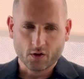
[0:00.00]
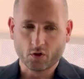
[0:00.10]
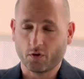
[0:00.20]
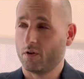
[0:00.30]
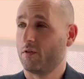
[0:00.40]

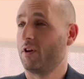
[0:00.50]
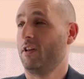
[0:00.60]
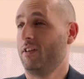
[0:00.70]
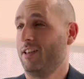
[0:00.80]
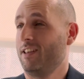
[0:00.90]
So
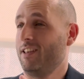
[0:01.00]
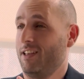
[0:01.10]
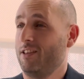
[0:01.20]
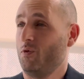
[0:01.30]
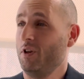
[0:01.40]

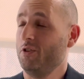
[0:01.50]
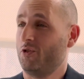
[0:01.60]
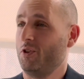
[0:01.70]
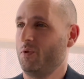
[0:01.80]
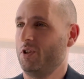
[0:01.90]
to
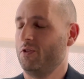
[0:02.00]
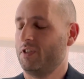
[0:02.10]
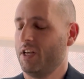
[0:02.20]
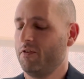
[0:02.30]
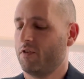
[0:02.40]
illustrate what you
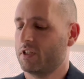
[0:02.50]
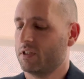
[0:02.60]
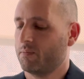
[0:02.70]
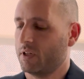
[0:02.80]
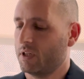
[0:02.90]
say, for
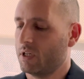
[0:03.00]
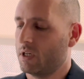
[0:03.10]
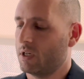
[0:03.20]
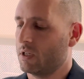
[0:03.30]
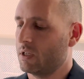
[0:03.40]
example,
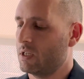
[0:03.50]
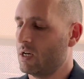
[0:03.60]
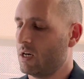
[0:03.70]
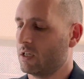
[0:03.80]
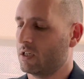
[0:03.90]

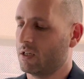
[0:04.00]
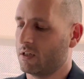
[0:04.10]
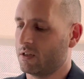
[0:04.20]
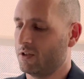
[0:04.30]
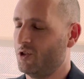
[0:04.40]
there are
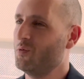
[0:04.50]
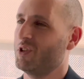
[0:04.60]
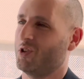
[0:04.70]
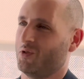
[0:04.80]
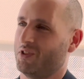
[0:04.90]

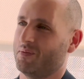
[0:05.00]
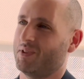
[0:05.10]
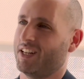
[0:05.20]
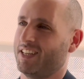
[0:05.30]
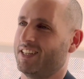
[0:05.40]
human
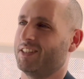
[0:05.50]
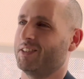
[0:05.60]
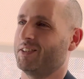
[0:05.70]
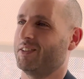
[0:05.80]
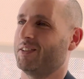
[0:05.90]
concepts like
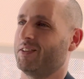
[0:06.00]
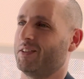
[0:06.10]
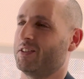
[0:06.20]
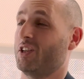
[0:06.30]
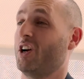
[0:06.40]

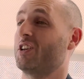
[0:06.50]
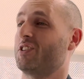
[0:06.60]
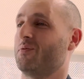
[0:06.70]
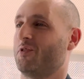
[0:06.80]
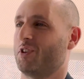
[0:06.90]

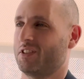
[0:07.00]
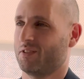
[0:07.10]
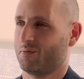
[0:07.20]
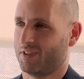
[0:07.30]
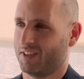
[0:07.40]
sarcasm, for
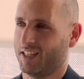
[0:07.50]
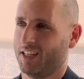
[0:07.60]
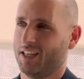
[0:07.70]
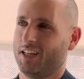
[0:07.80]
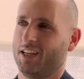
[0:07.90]
example,
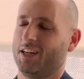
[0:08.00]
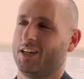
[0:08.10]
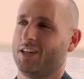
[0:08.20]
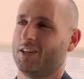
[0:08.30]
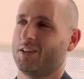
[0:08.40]

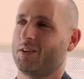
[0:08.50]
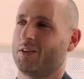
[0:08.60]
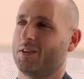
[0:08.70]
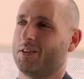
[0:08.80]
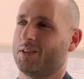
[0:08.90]

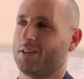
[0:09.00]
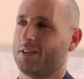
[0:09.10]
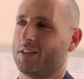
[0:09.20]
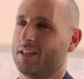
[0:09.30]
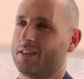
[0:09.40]

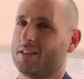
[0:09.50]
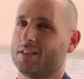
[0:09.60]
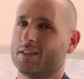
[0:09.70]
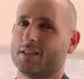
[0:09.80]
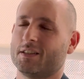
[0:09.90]

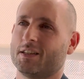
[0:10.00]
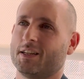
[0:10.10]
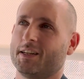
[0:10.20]
that